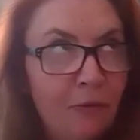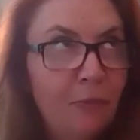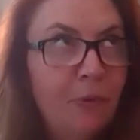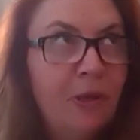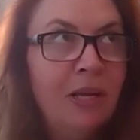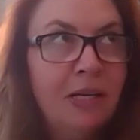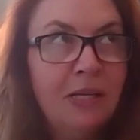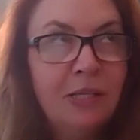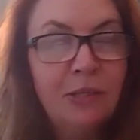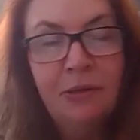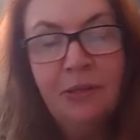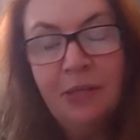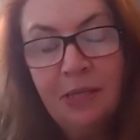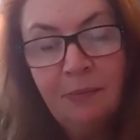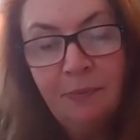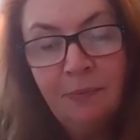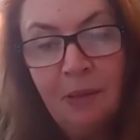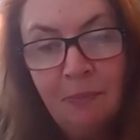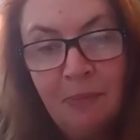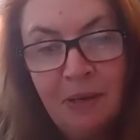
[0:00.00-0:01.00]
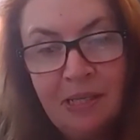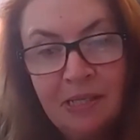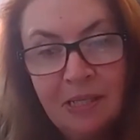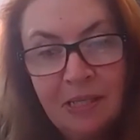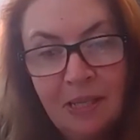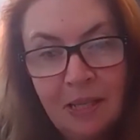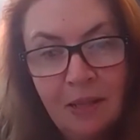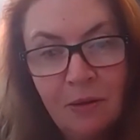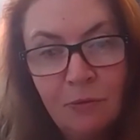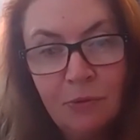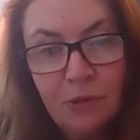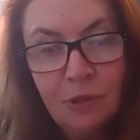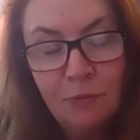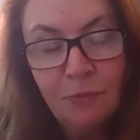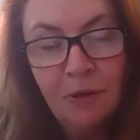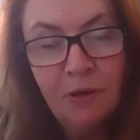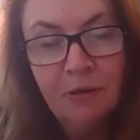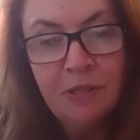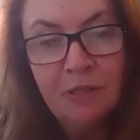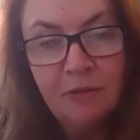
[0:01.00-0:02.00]
we can do a little bit better than the
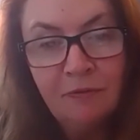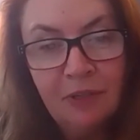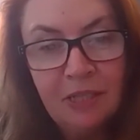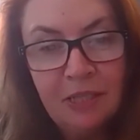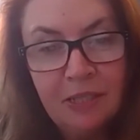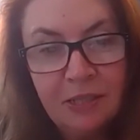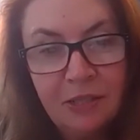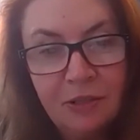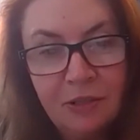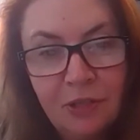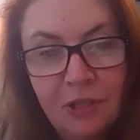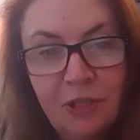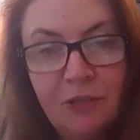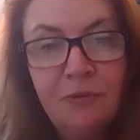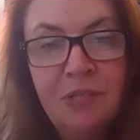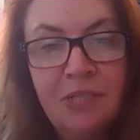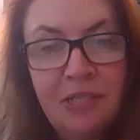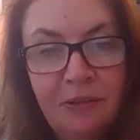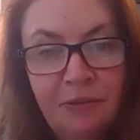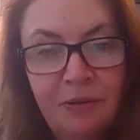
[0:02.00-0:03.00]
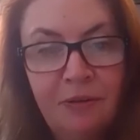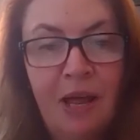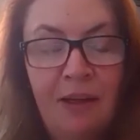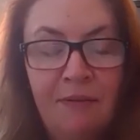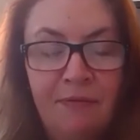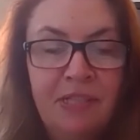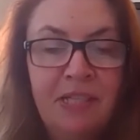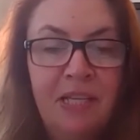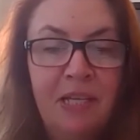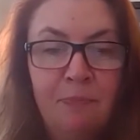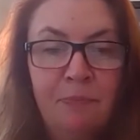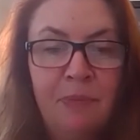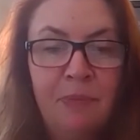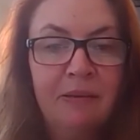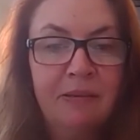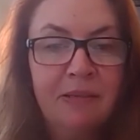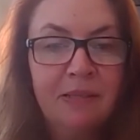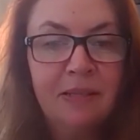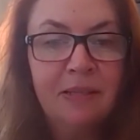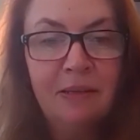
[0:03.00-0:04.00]
automotive industry, who still have
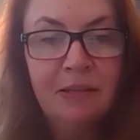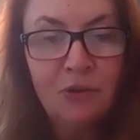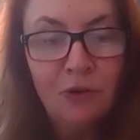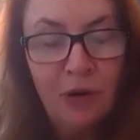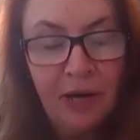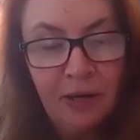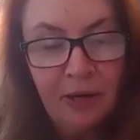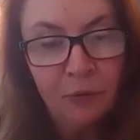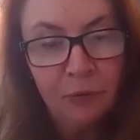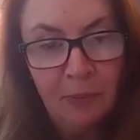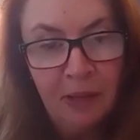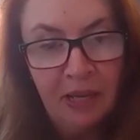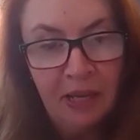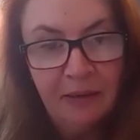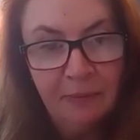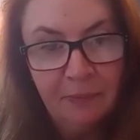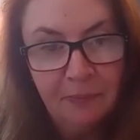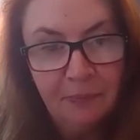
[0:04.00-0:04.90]
seatbelts that strangle me.